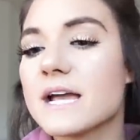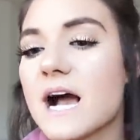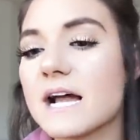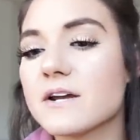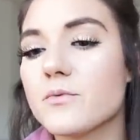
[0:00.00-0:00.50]
it
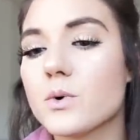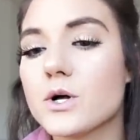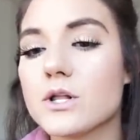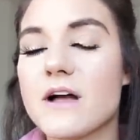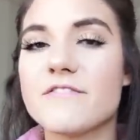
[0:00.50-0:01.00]
kind of
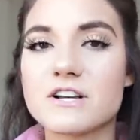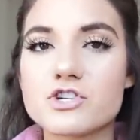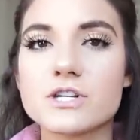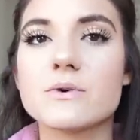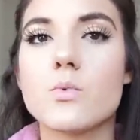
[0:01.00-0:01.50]
will
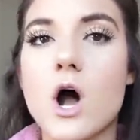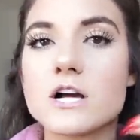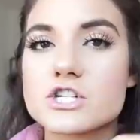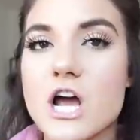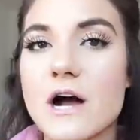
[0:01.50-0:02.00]
eventually
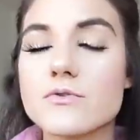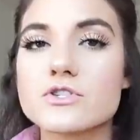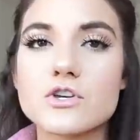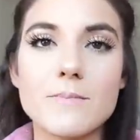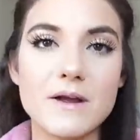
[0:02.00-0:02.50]
wash
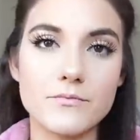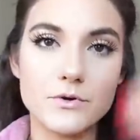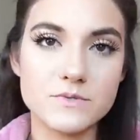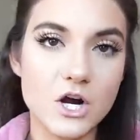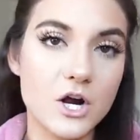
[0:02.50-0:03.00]
out, so my
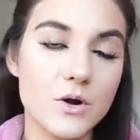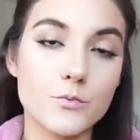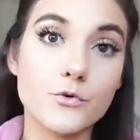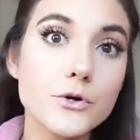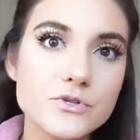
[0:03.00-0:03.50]
roots
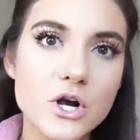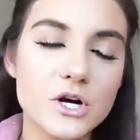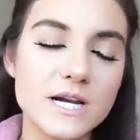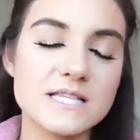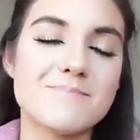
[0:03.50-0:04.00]

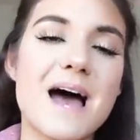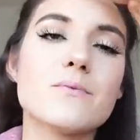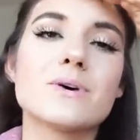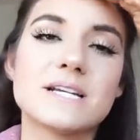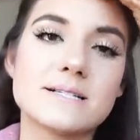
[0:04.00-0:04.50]
aren't as
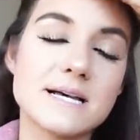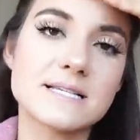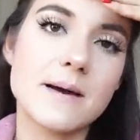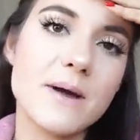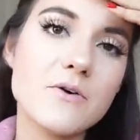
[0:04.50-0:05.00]
bad when it does
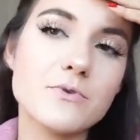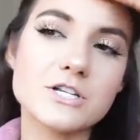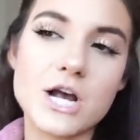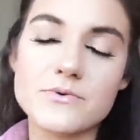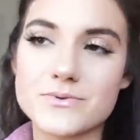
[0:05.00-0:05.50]
come out,
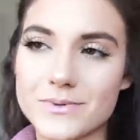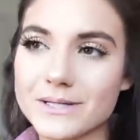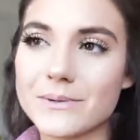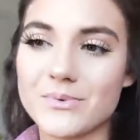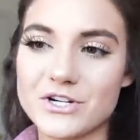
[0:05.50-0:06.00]
which I was
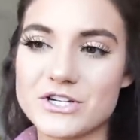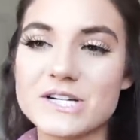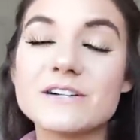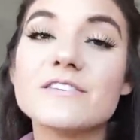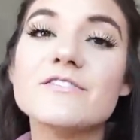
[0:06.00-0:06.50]
really
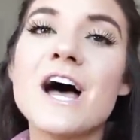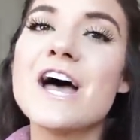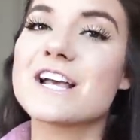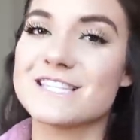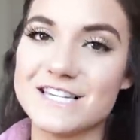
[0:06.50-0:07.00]
appreciative of
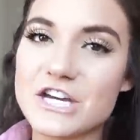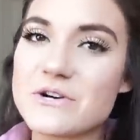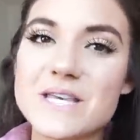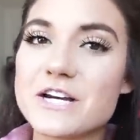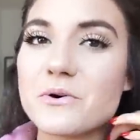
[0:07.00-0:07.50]
because he
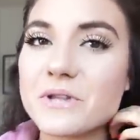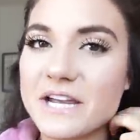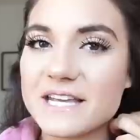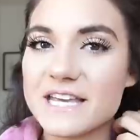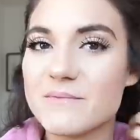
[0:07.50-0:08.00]
knows I don't
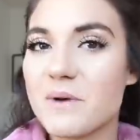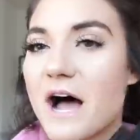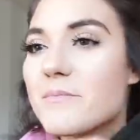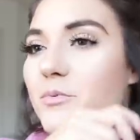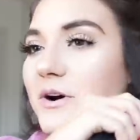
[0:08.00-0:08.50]
like keep
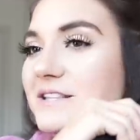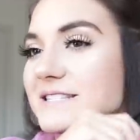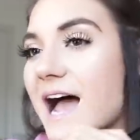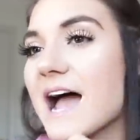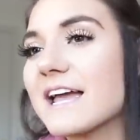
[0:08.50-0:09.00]
up
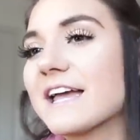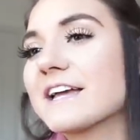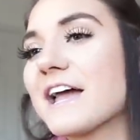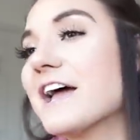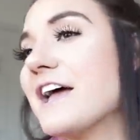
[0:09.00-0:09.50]
with
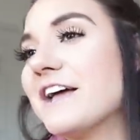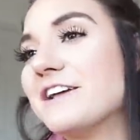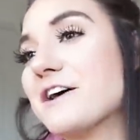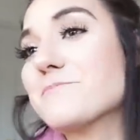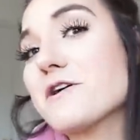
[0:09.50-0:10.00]
dyeing
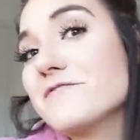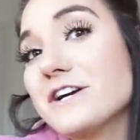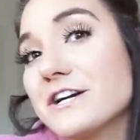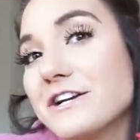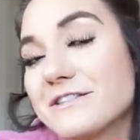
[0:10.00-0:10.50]
and I'm not
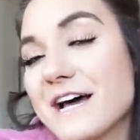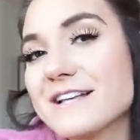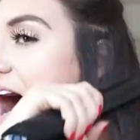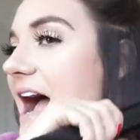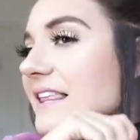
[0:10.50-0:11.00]
very good at
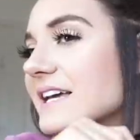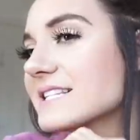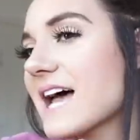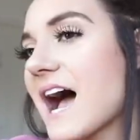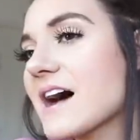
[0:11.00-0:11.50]
that. I
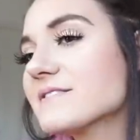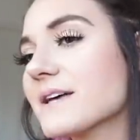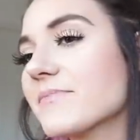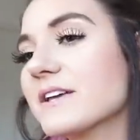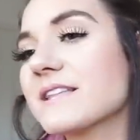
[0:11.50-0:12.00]
like to have
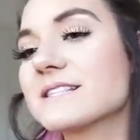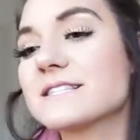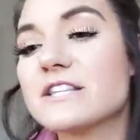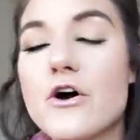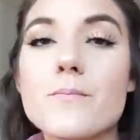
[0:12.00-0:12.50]
something that's
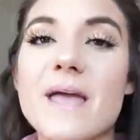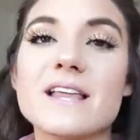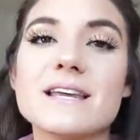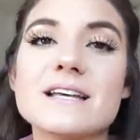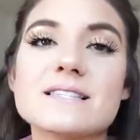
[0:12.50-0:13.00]
low
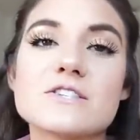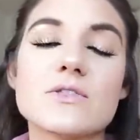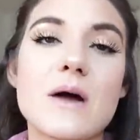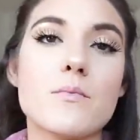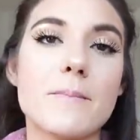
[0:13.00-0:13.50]
maintenance so
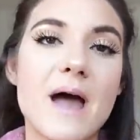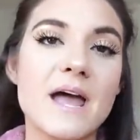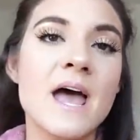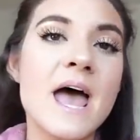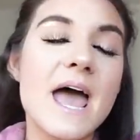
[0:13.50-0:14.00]
that when
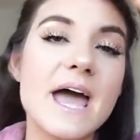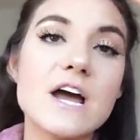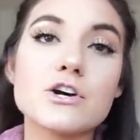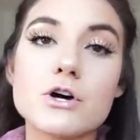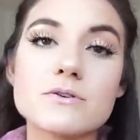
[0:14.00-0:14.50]
my
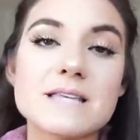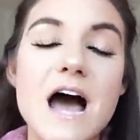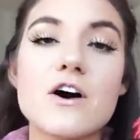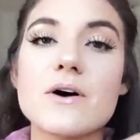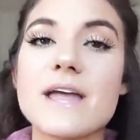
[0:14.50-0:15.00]
hair grows
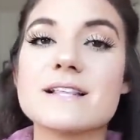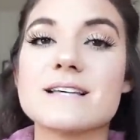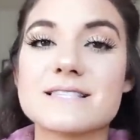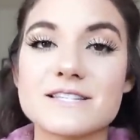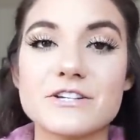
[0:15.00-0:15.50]
out, it
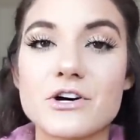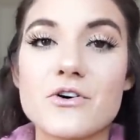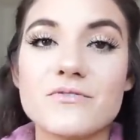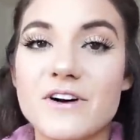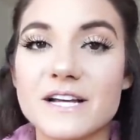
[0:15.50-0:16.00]
doesn't look
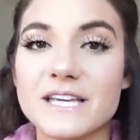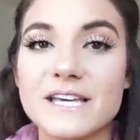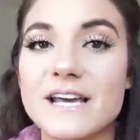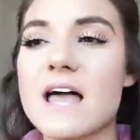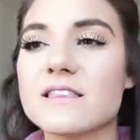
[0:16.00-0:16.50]
all
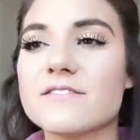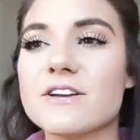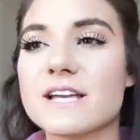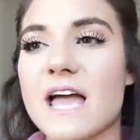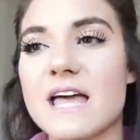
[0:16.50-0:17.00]
funky. I love
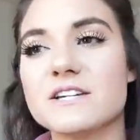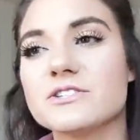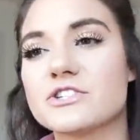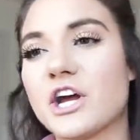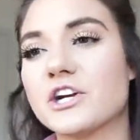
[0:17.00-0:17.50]
like
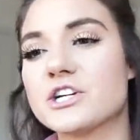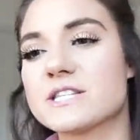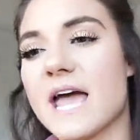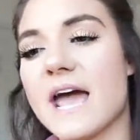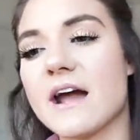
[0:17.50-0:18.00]
Kendall
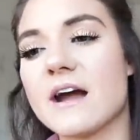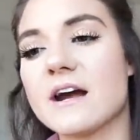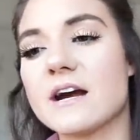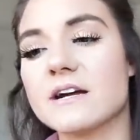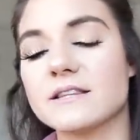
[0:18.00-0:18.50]
Jenner's
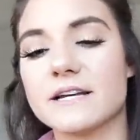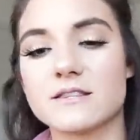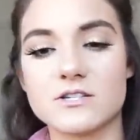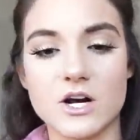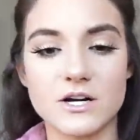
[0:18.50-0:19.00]
hair,
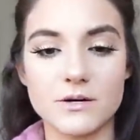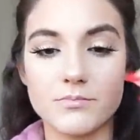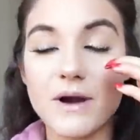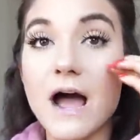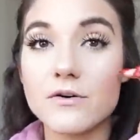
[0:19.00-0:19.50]
like the darker
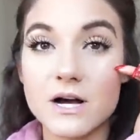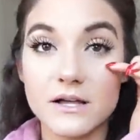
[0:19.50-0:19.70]
brown